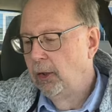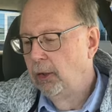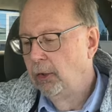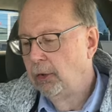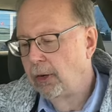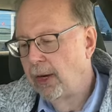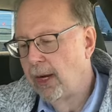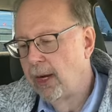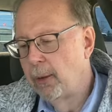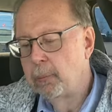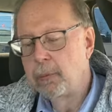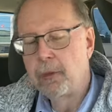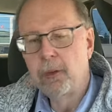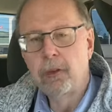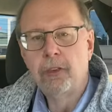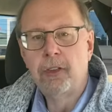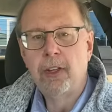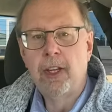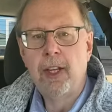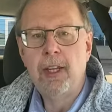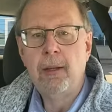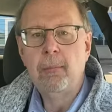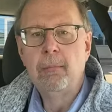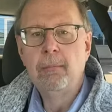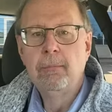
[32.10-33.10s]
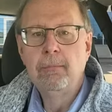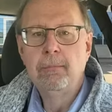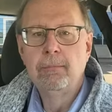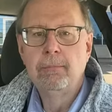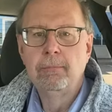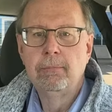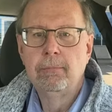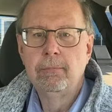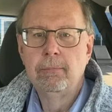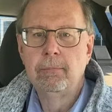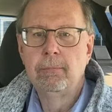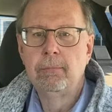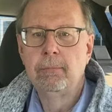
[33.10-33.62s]
Grab the same
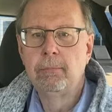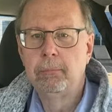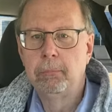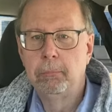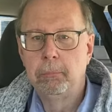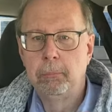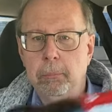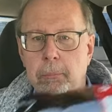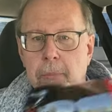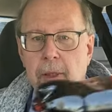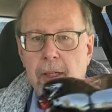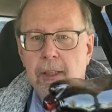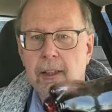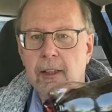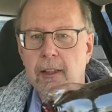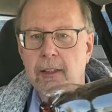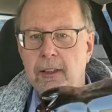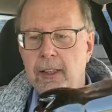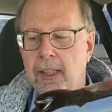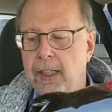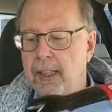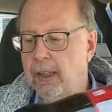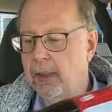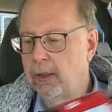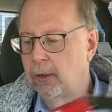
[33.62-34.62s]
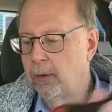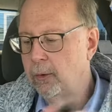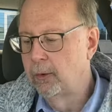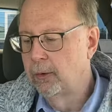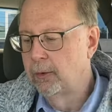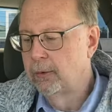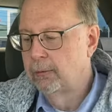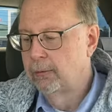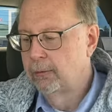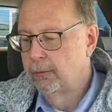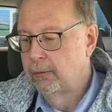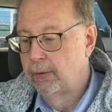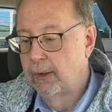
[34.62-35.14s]
bottle of Diet Coke,
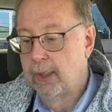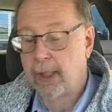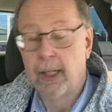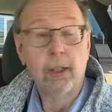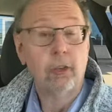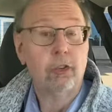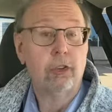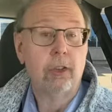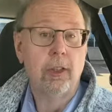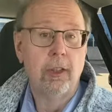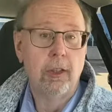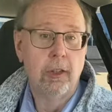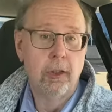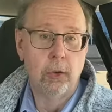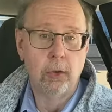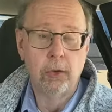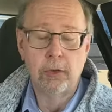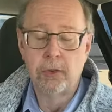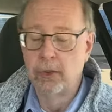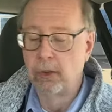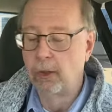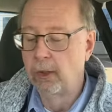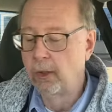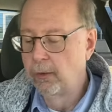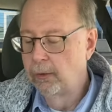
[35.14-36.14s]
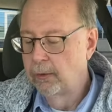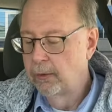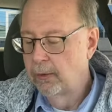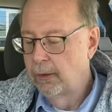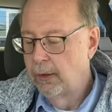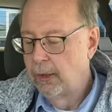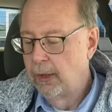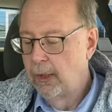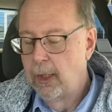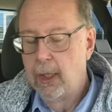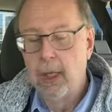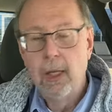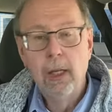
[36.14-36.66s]
actually Coke Zero.
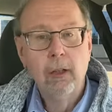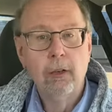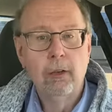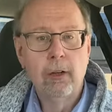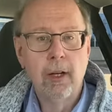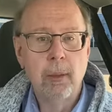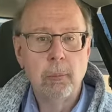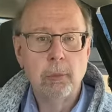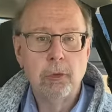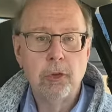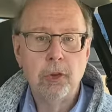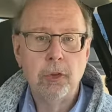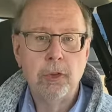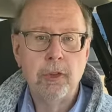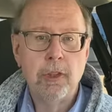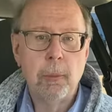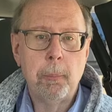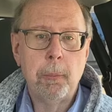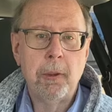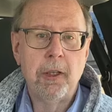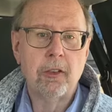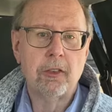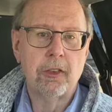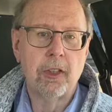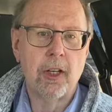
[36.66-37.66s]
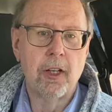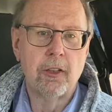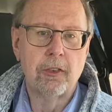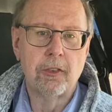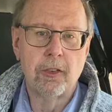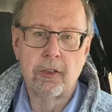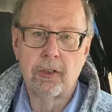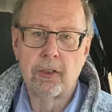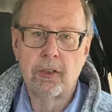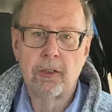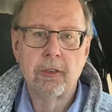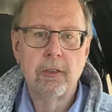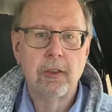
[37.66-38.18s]
Grab two dipping
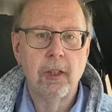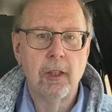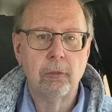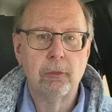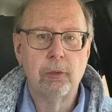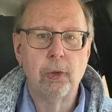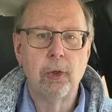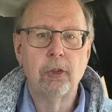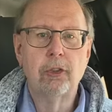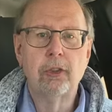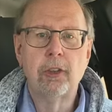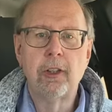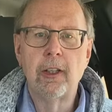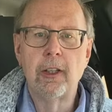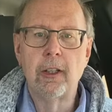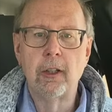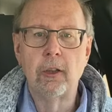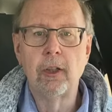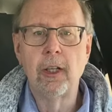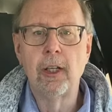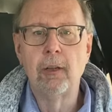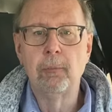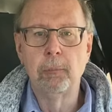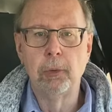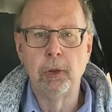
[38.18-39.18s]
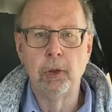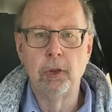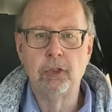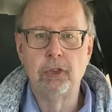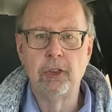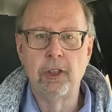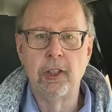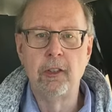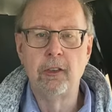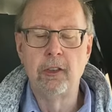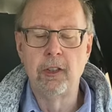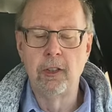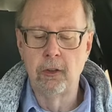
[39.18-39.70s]
sauces. Unfortunately, they don't have blue
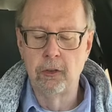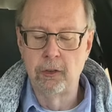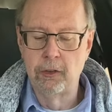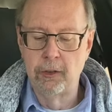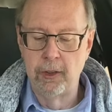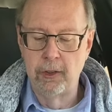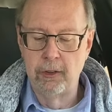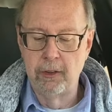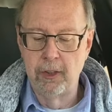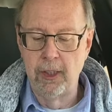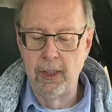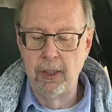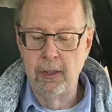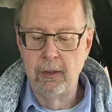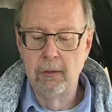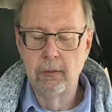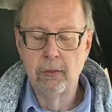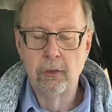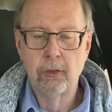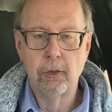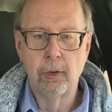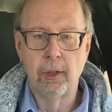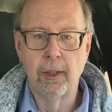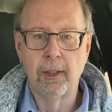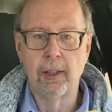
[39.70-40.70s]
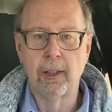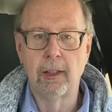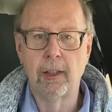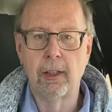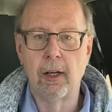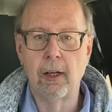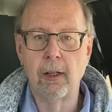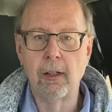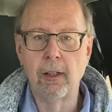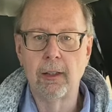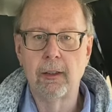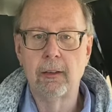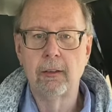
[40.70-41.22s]
cheese here, CT, so I got a
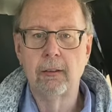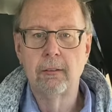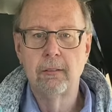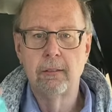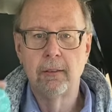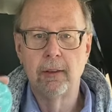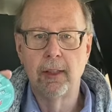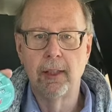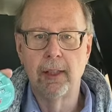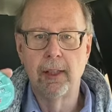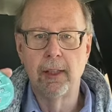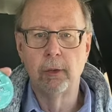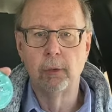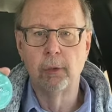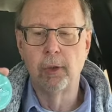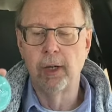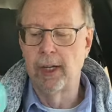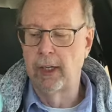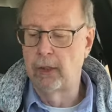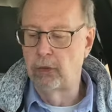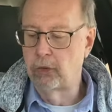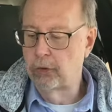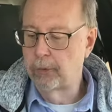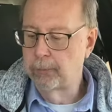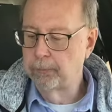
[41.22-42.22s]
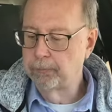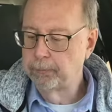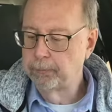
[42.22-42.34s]
garlic I got a ranch.